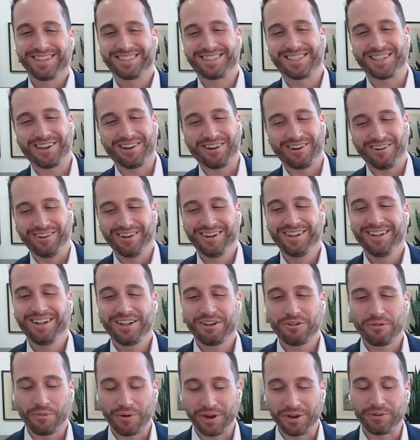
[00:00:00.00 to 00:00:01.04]
So
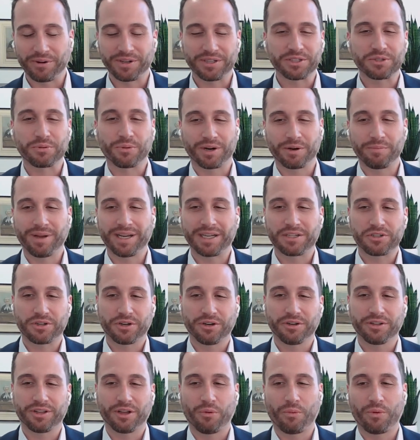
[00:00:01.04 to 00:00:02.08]
we would just want to make
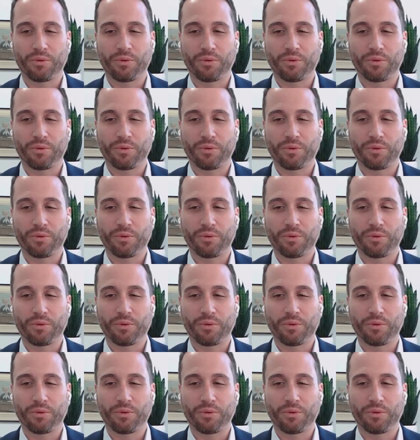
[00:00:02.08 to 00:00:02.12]
sure that